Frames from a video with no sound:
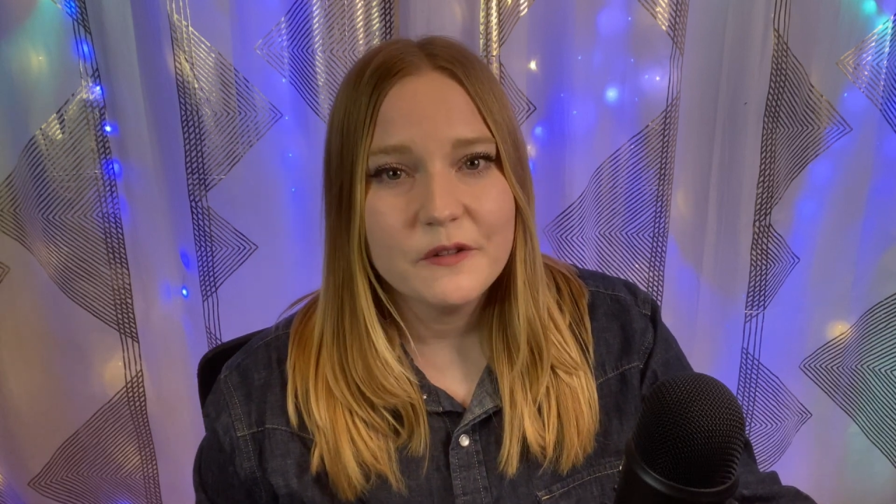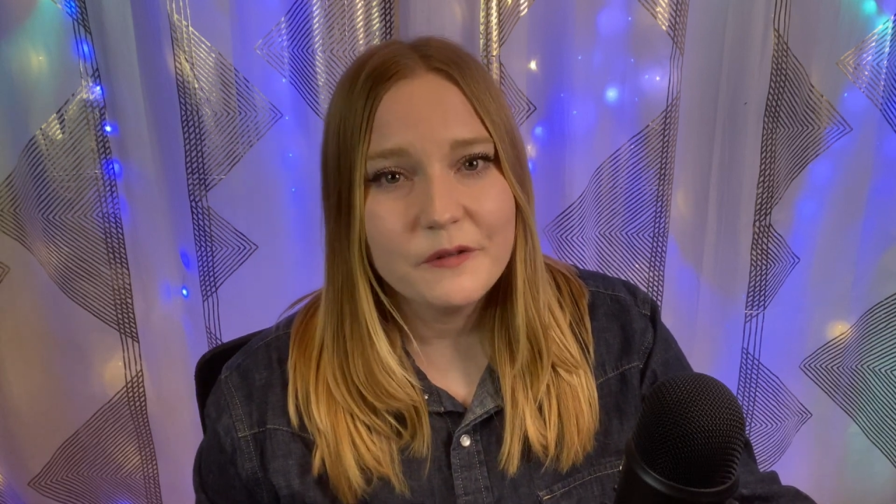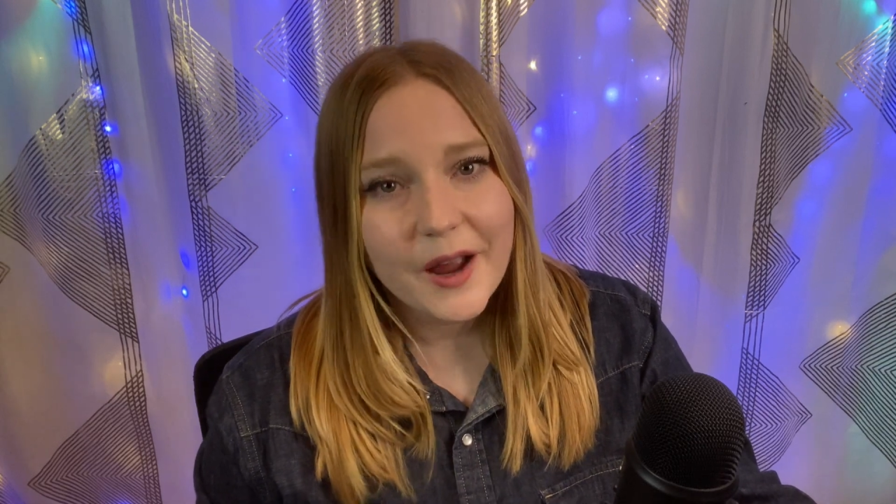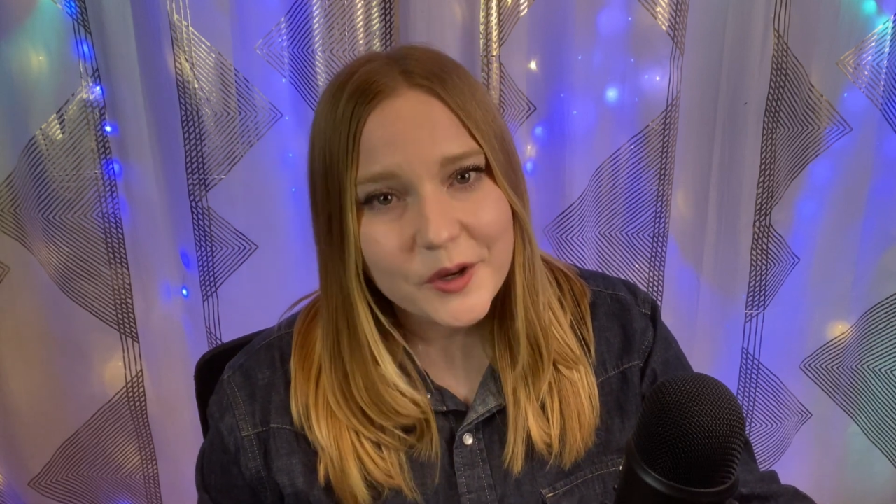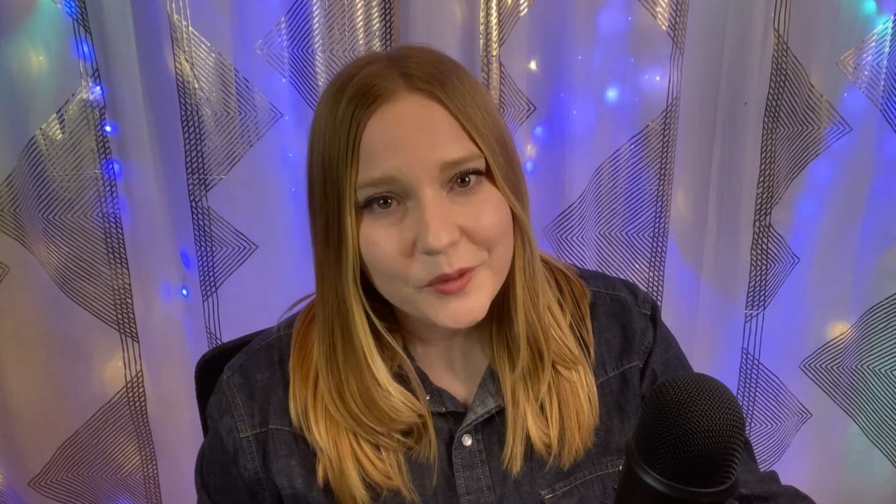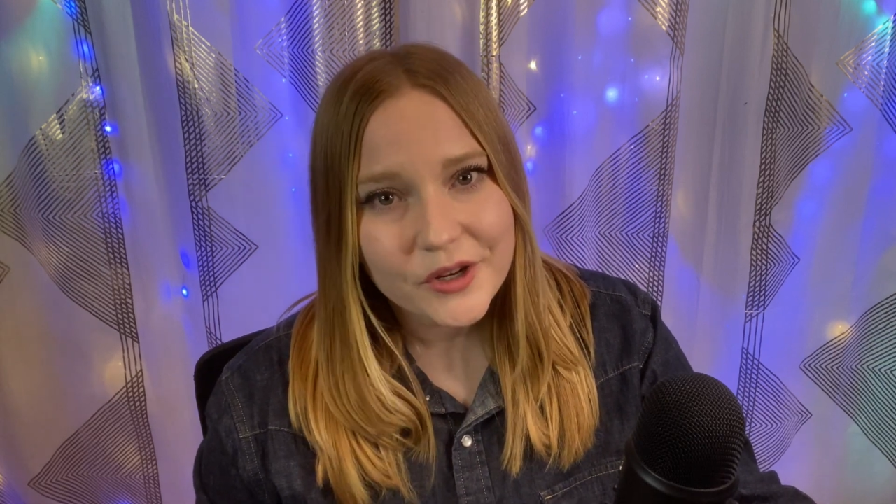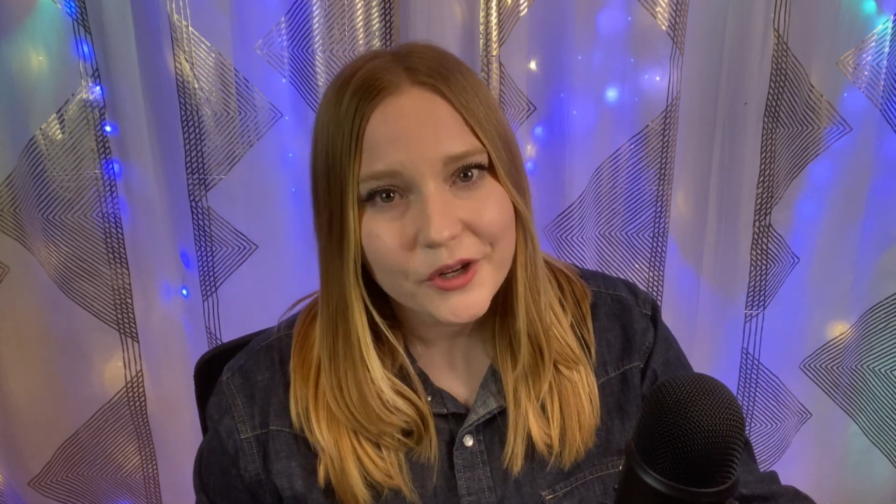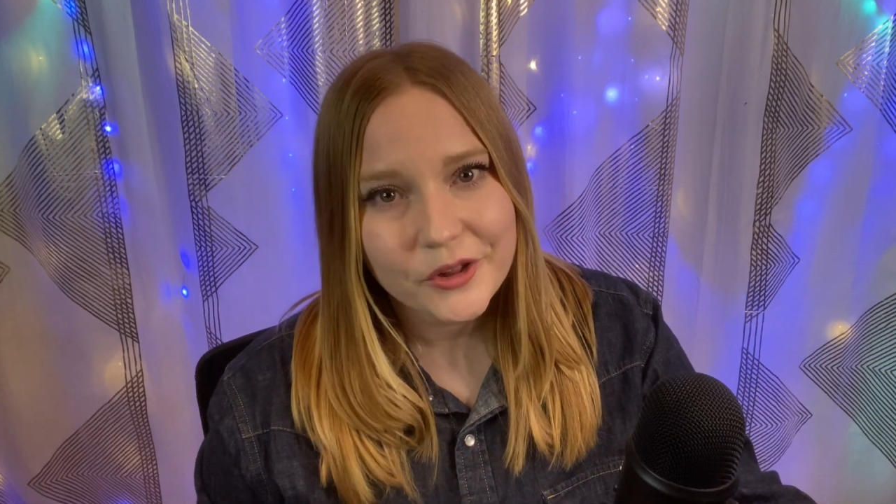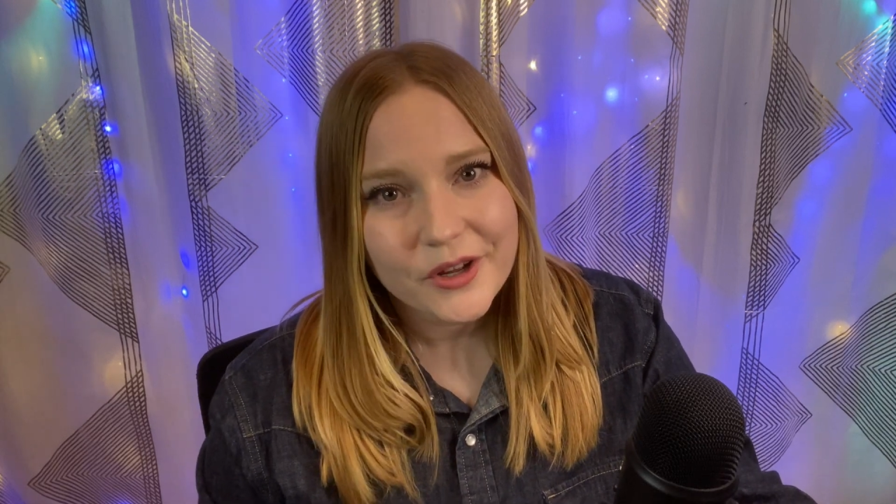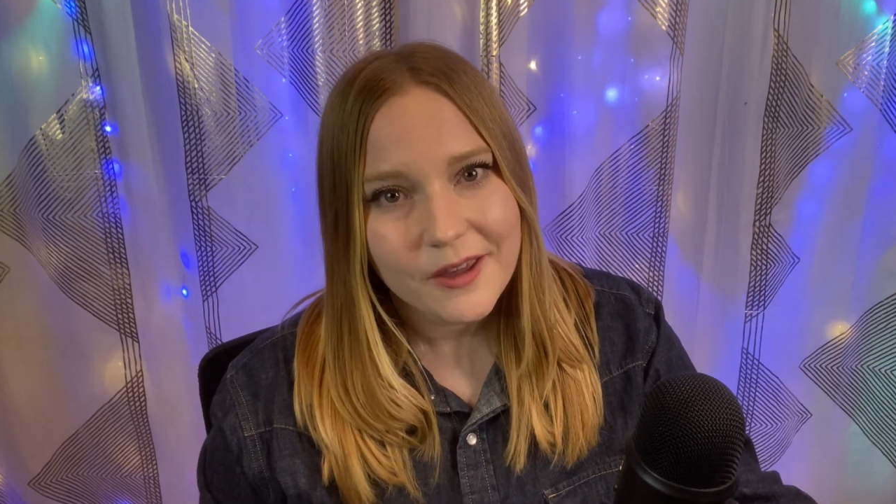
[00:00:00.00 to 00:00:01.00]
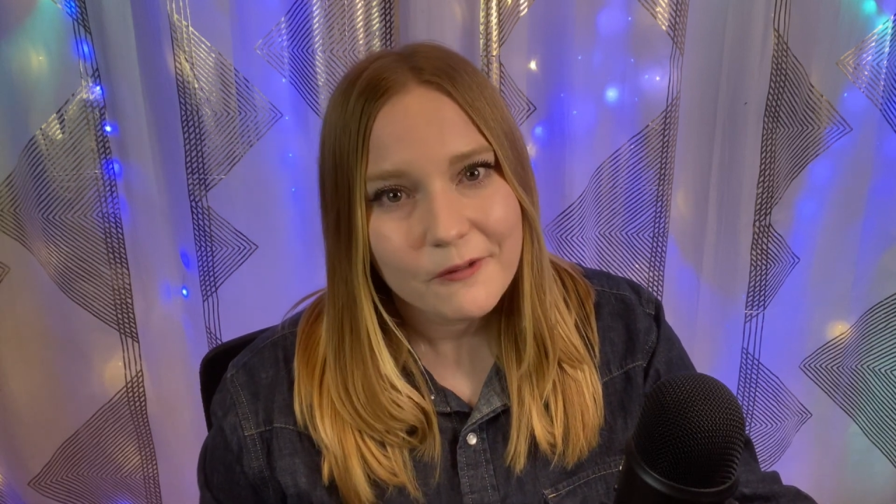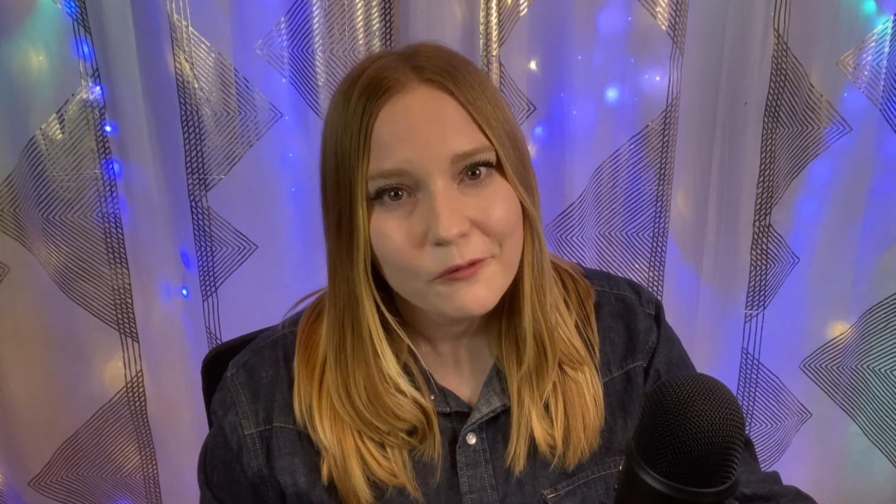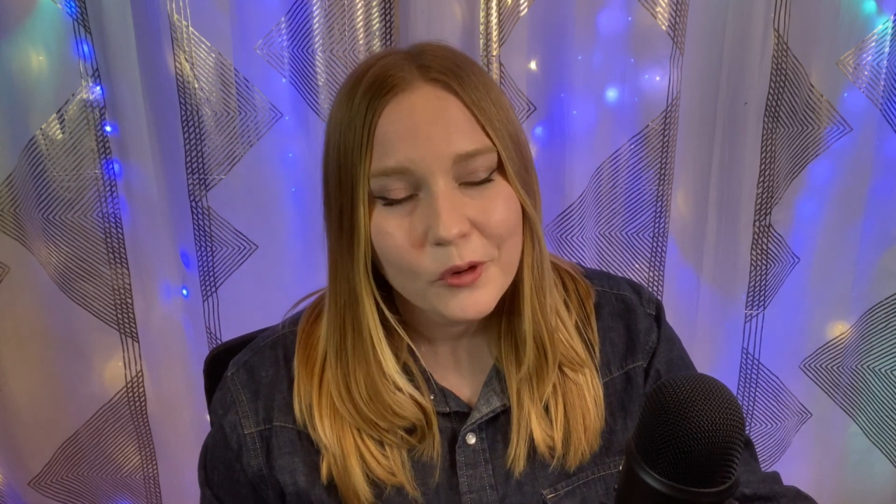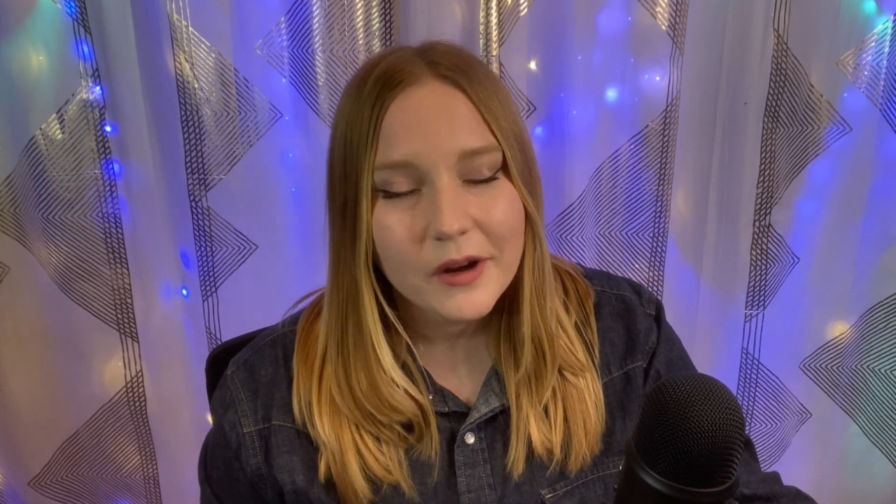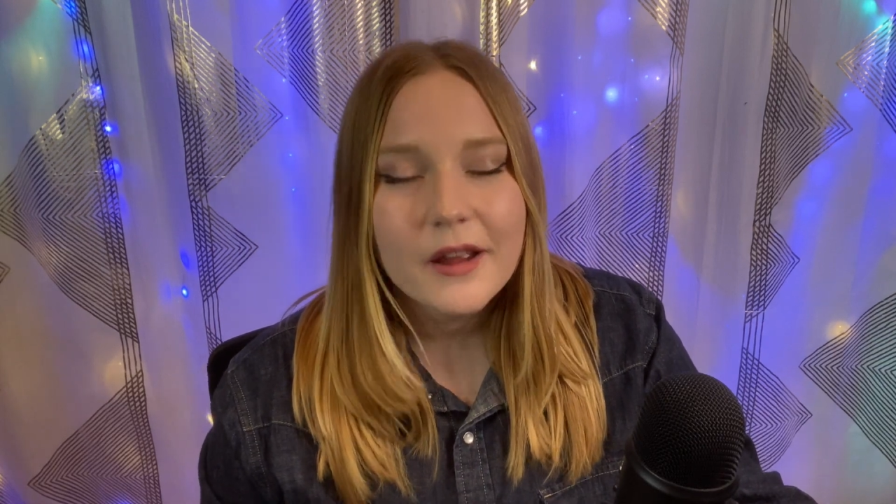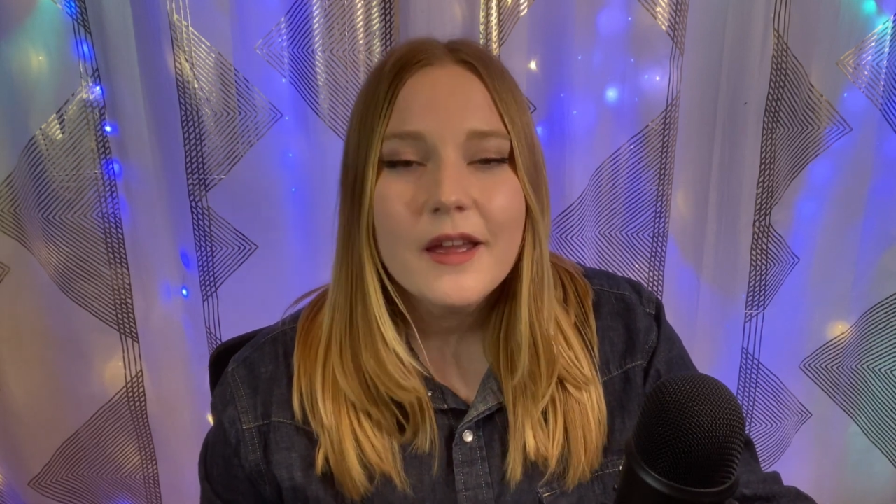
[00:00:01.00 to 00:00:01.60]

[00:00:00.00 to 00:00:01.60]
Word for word: find what you're looking for,